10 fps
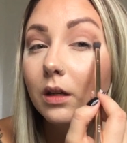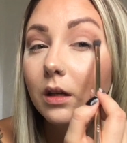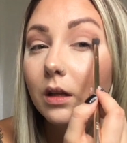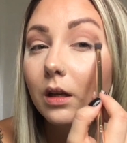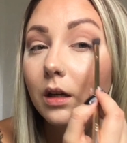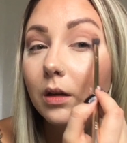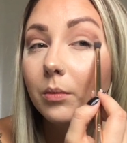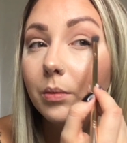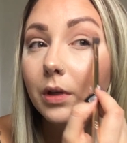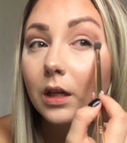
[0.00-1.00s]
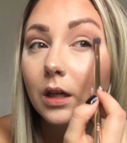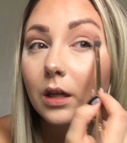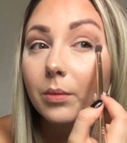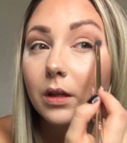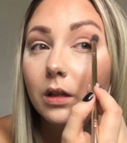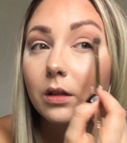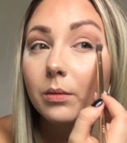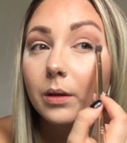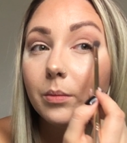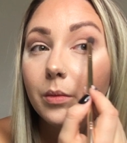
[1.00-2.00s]
And then picking up a little
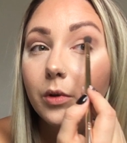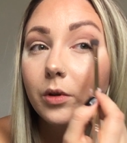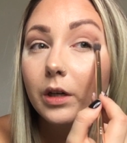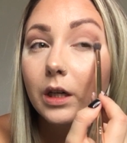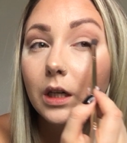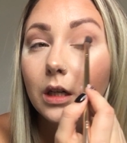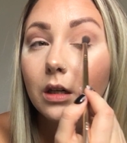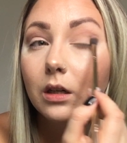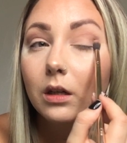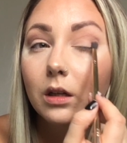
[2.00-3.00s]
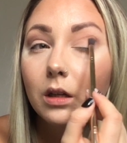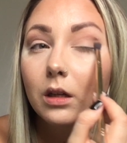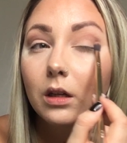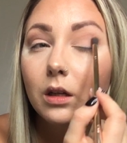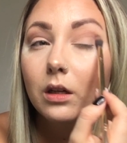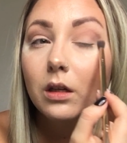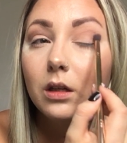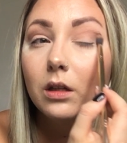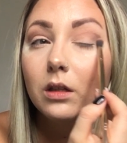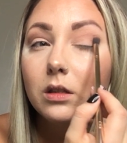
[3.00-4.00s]
bit more
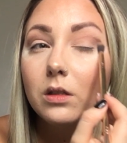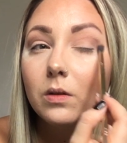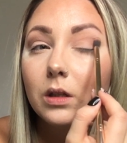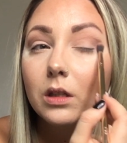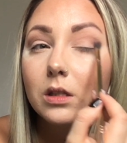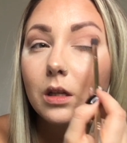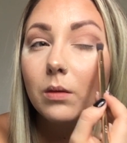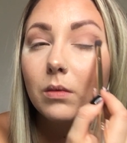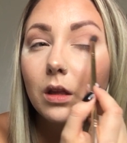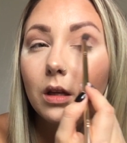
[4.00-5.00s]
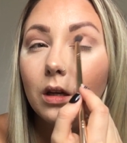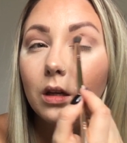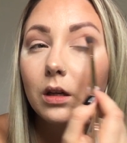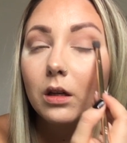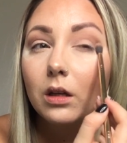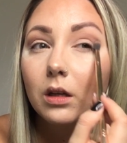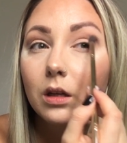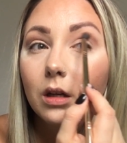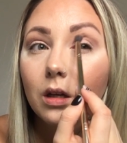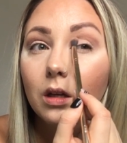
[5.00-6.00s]
and doing the same thing.
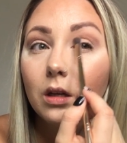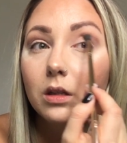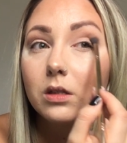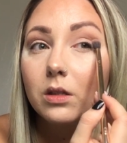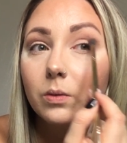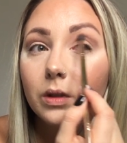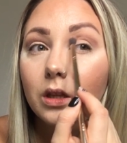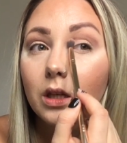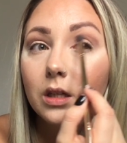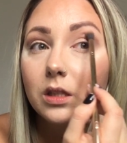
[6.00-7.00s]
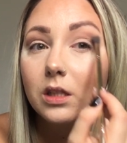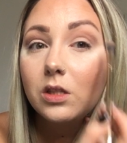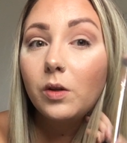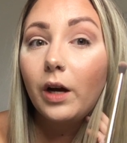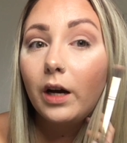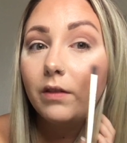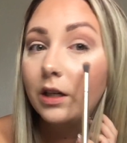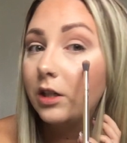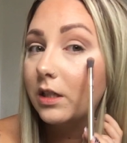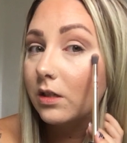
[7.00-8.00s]
So with this, since you have
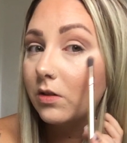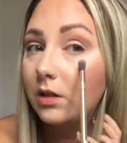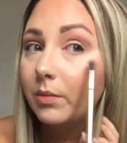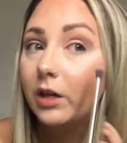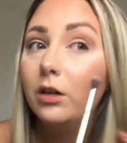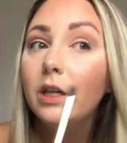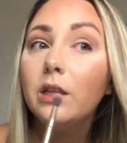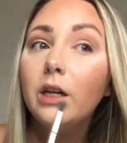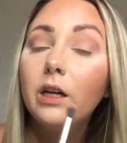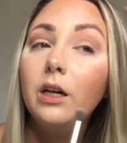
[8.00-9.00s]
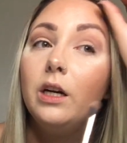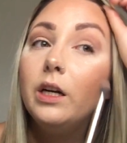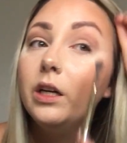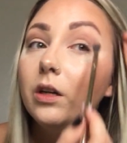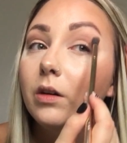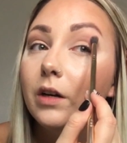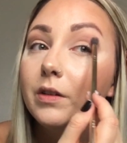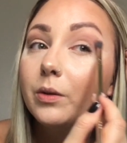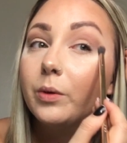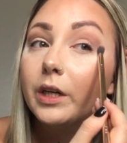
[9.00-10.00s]
that translucent powder right there, you don't have
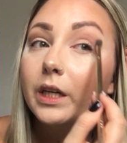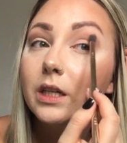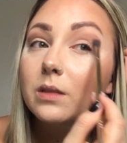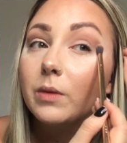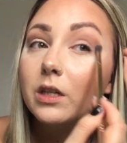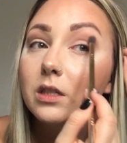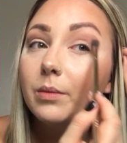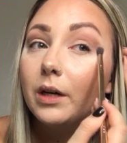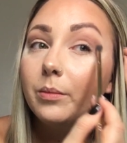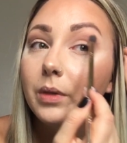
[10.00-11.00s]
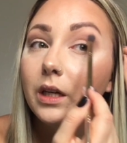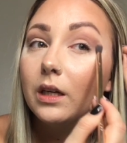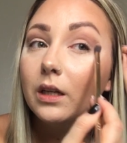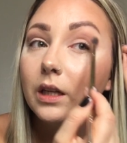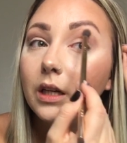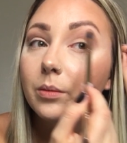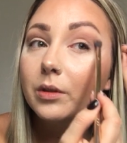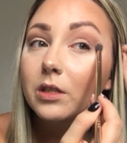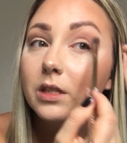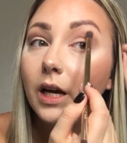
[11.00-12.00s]
to worry as much about being like
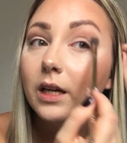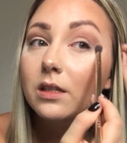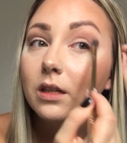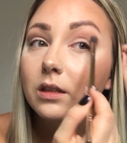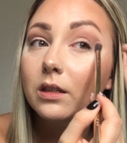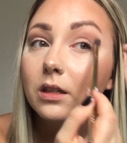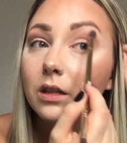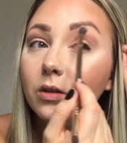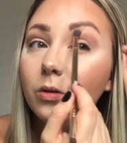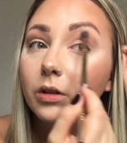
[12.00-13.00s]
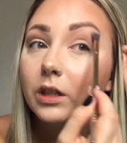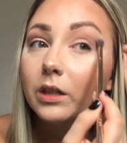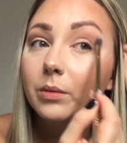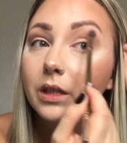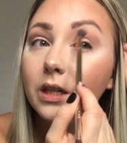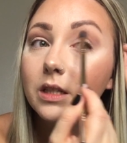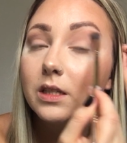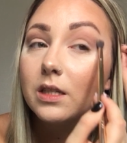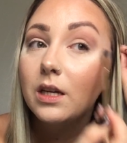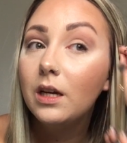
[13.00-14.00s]
precise on the corner,
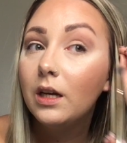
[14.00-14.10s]
because